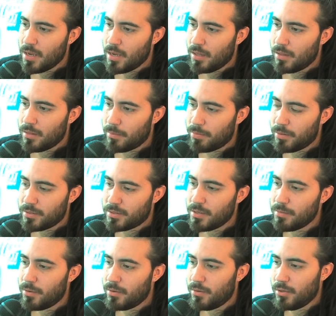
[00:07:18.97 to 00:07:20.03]
the
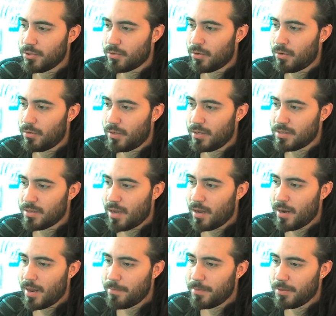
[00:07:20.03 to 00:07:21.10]
placebo control is
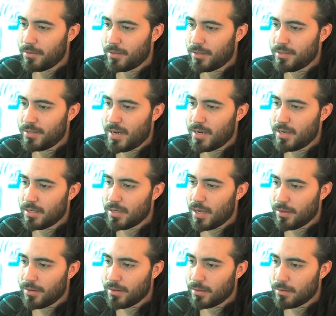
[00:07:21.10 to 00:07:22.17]
not a pill containing
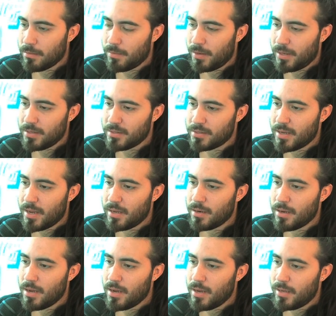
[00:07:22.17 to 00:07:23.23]
nothing, but
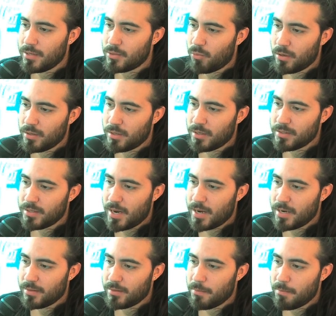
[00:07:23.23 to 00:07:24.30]
instead is one
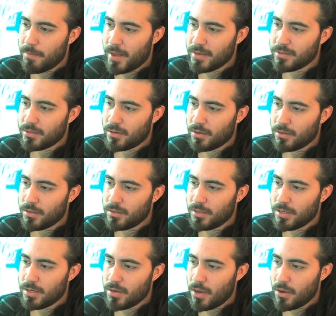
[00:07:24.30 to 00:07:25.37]
containing the best
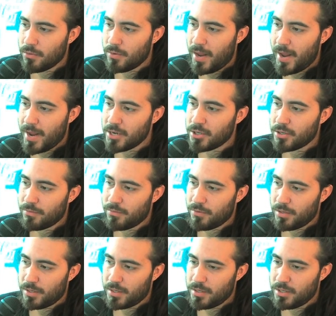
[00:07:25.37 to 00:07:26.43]
currently known agent for
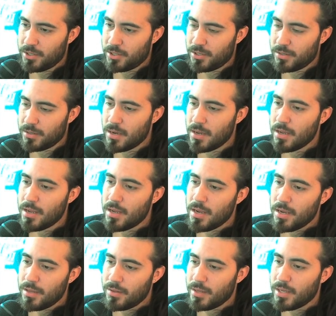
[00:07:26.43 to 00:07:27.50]
the condition.
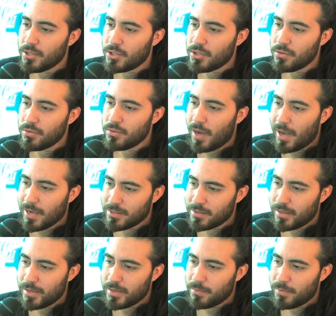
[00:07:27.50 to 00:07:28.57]
The issue,
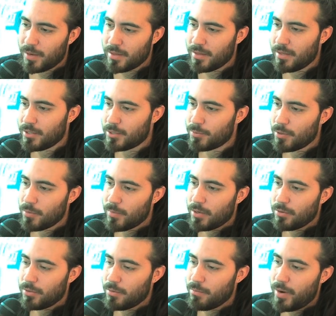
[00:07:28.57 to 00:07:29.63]
isolated by the
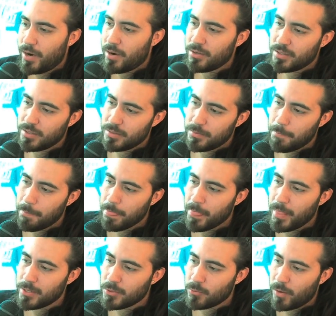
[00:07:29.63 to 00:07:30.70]
experimental comparison,
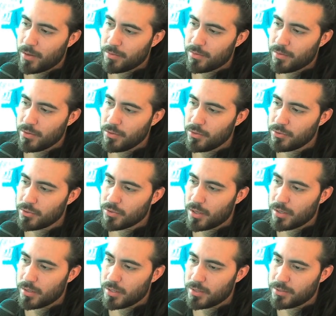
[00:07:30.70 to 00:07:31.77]
is whether the new
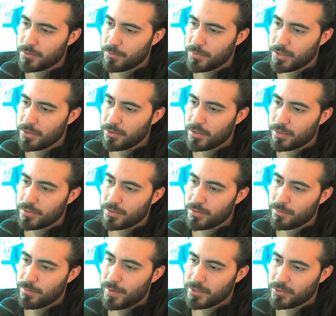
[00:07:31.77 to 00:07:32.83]
drug is superior to
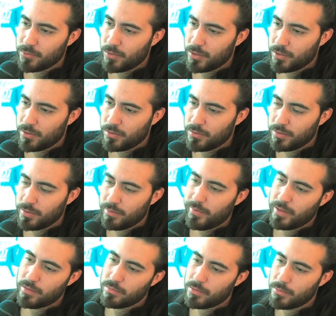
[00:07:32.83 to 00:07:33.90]
the best one currently
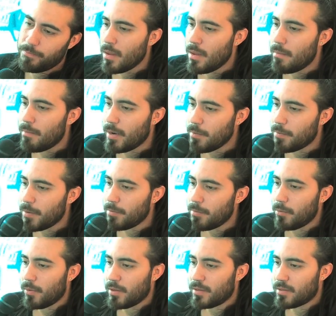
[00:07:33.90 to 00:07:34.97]
available. Many
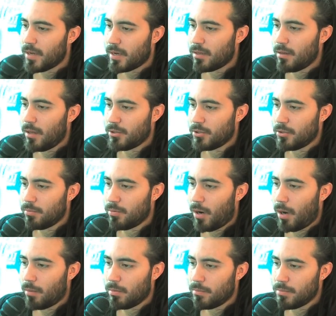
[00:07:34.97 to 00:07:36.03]
people with psychological
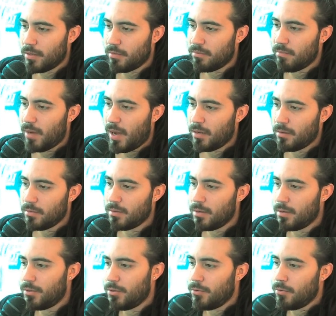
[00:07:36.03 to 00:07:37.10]
problems of mild
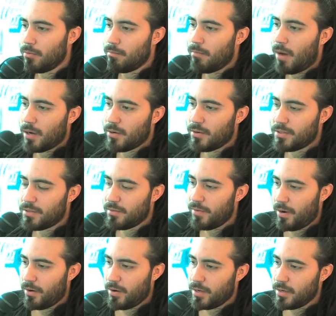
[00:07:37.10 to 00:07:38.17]
to moderate
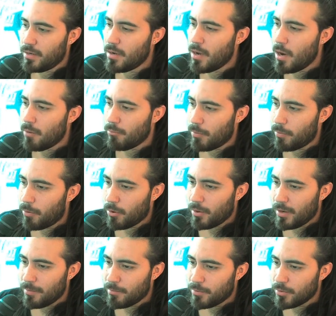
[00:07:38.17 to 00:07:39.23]
severity
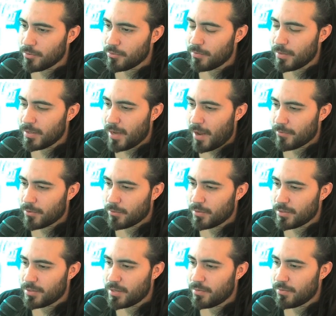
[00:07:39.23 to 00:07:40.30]
report improvement after
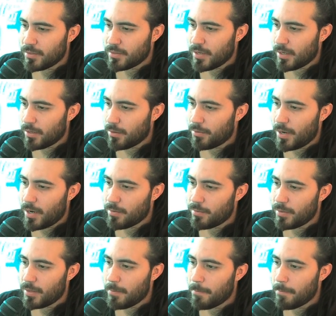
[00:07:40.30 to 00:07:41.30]
receiving psychotherapy.